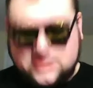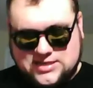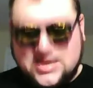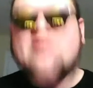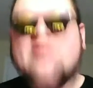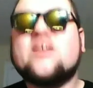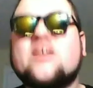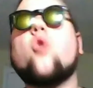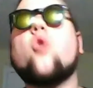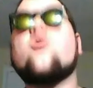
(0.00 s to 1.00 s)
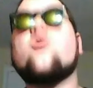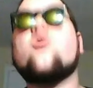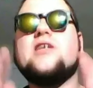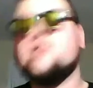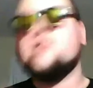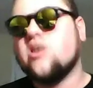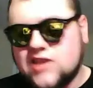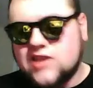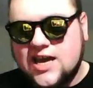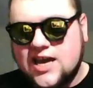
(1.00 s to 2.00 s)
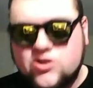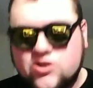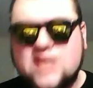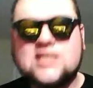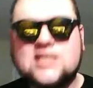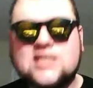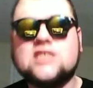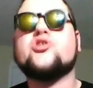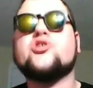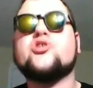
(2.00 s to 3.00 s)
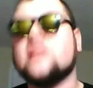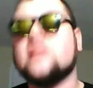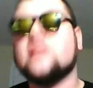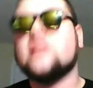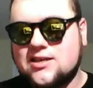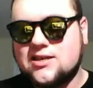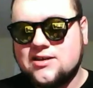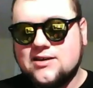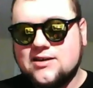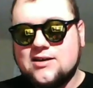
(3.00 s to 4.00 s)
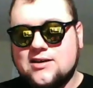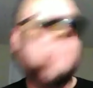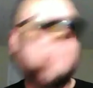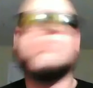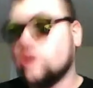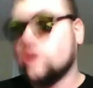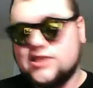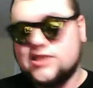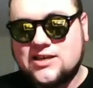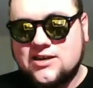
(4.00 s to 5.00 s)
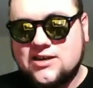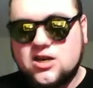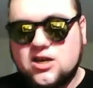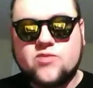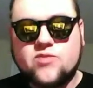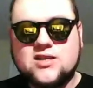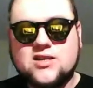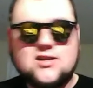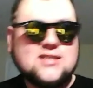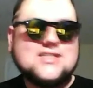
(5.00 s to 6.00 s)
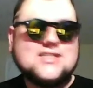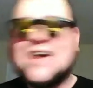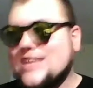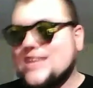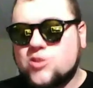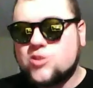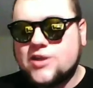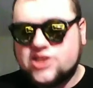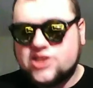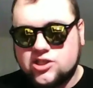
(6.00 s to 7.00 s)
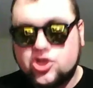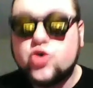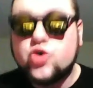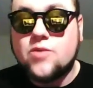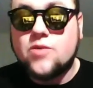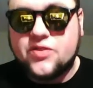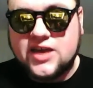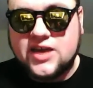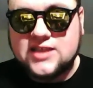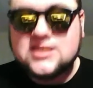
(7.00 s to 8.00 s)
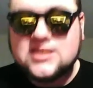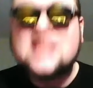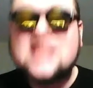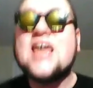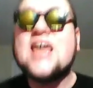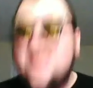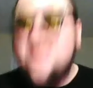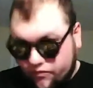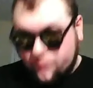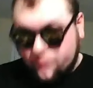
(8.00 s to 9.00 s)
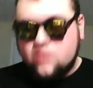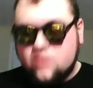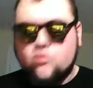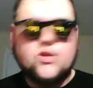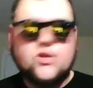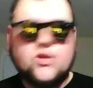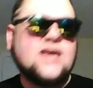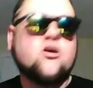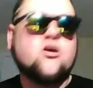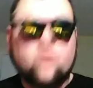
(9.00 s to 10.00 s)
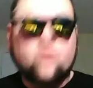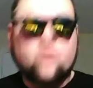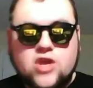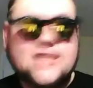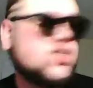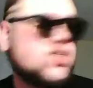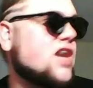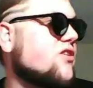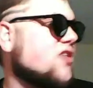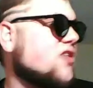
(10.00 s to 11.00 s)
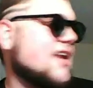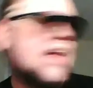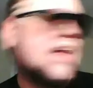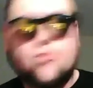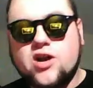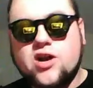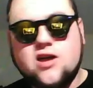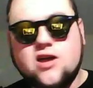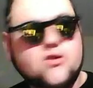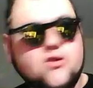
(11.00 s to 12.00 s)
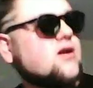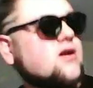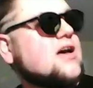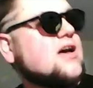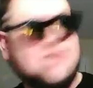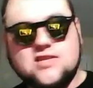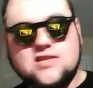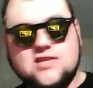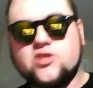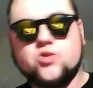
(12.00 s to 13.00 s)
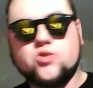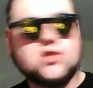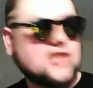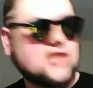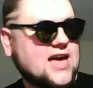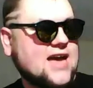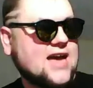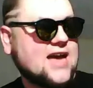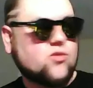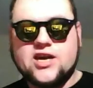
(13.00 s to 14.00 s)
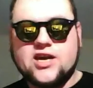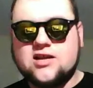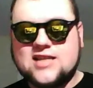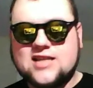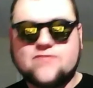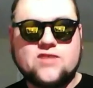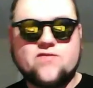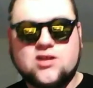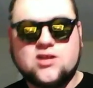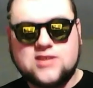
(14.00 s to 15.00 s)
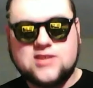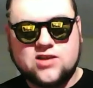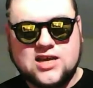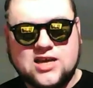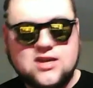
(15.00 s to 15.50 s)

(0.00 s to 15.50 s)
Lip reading: at the core, what me and Joe are saying is we do not need this paternalistic or maternalistic government telling us what to do about things. If we look at each other and help one another as individuals and working collectively voluntarily.